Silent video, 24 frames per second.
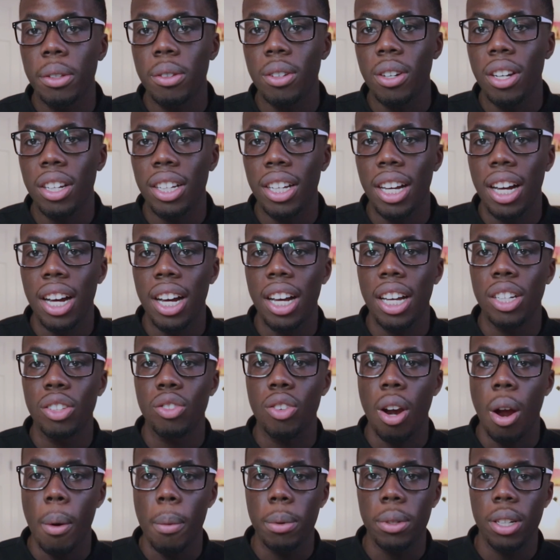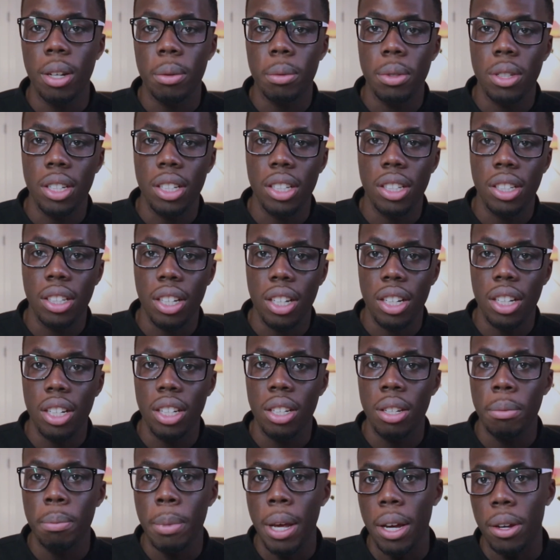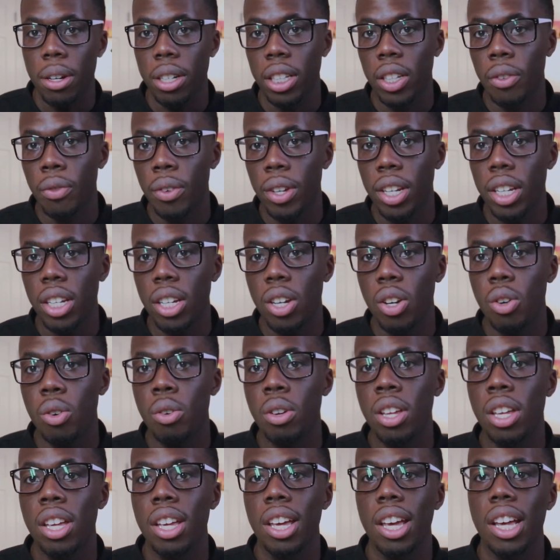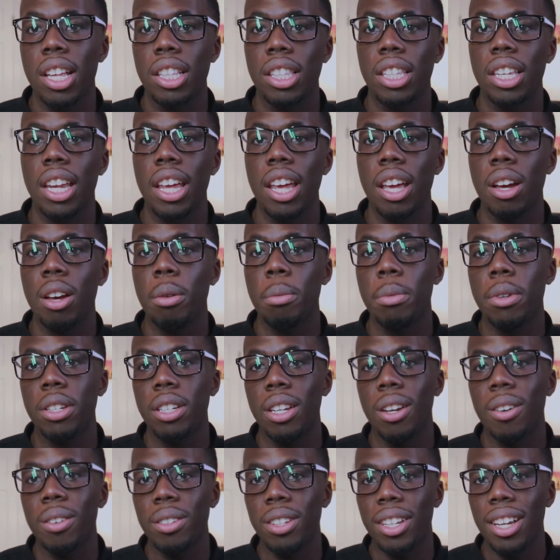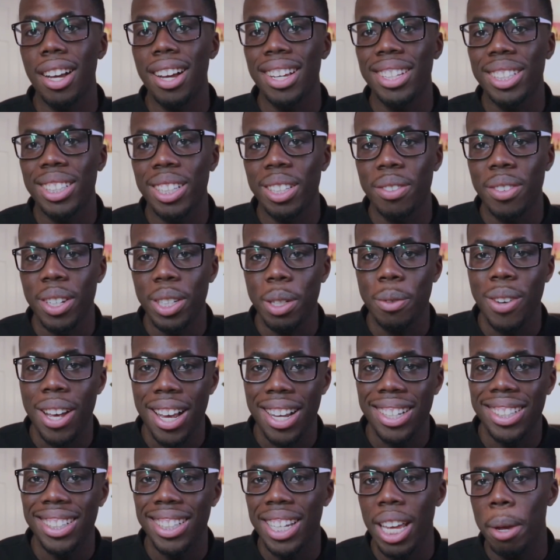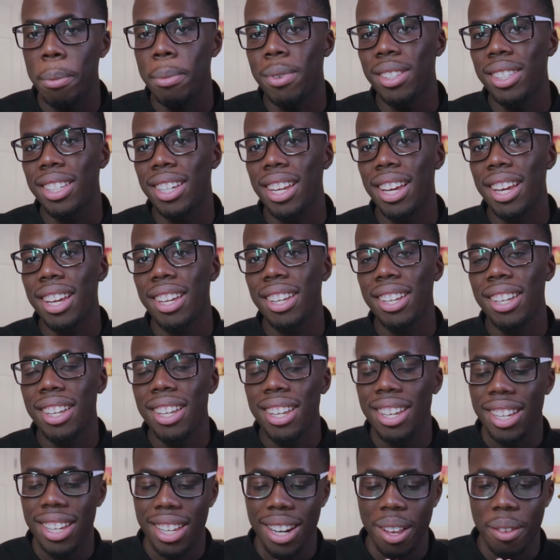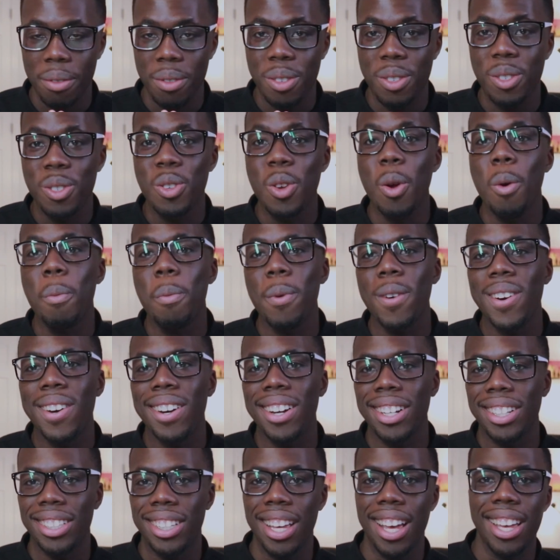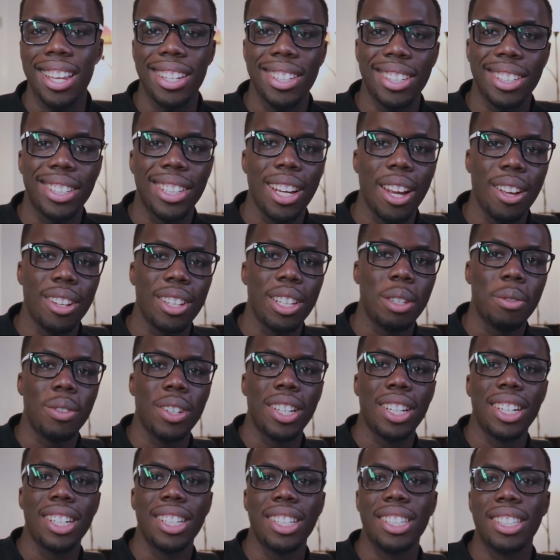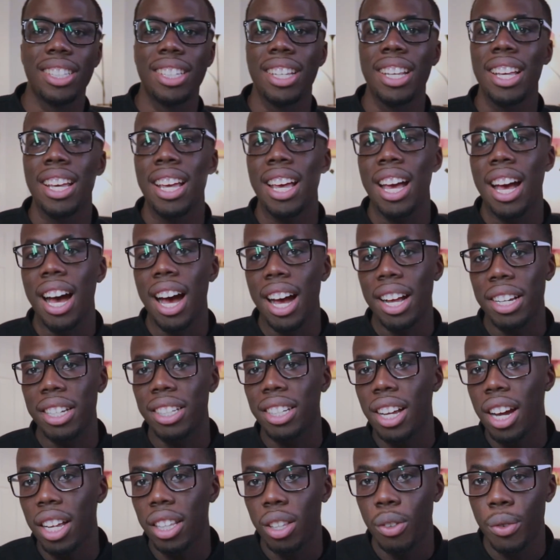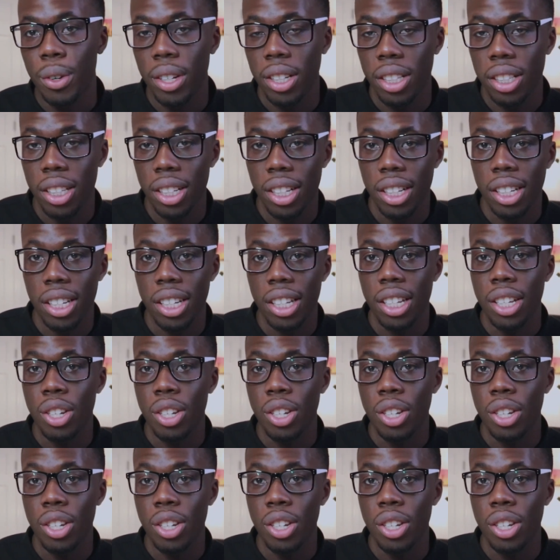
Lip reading: going on, guys? Robert Thompson-Eshun back in another video, and today I'm going to be sharing with you guys the special package that came in today, and I'm super excited to share this because I just got recently the